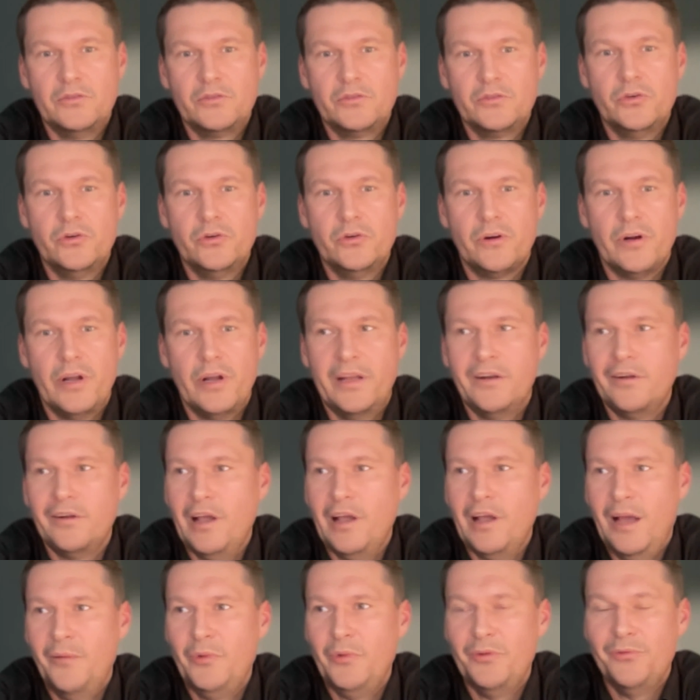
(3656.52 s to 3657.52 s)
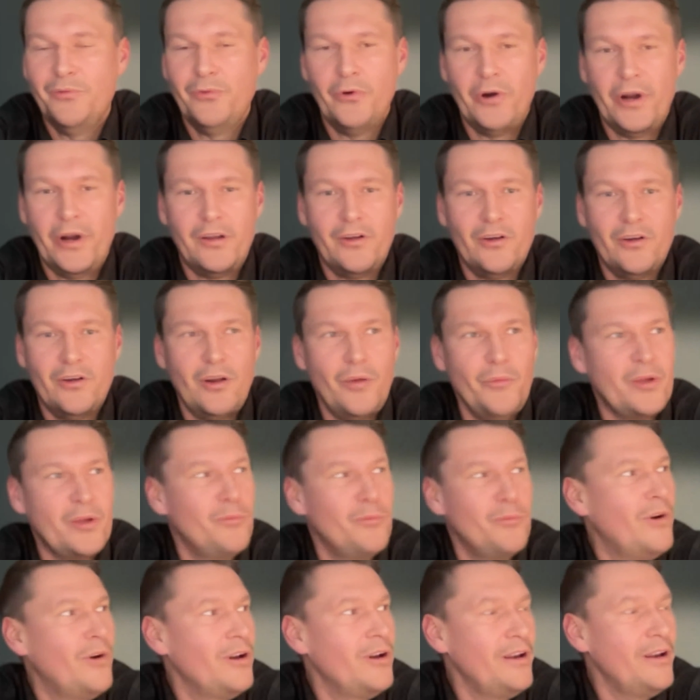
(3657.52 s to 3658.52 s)
Sure. And I mean, for economic
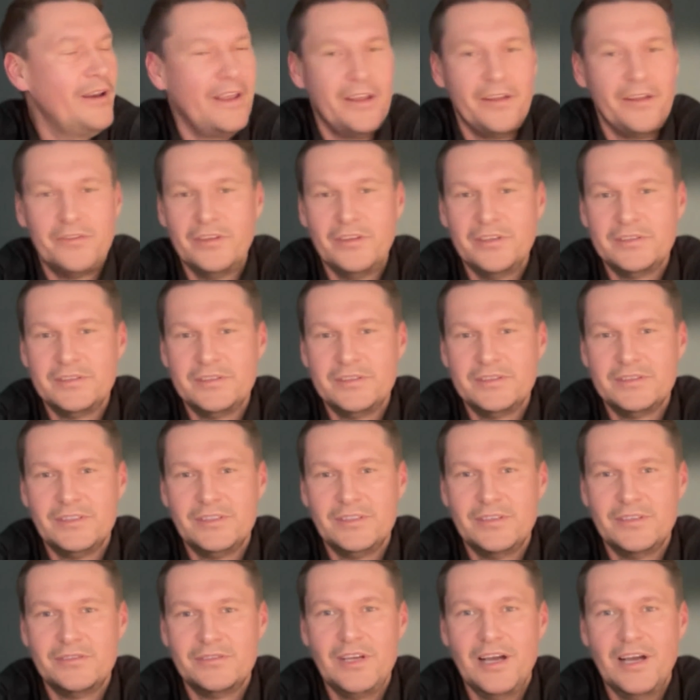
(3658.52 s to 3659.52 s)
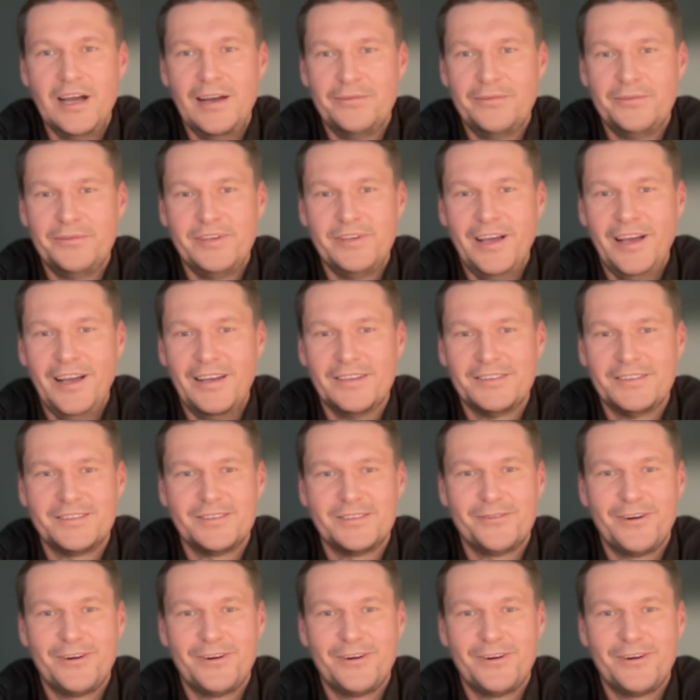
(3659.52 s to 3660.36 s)
modeling, this is a tough task,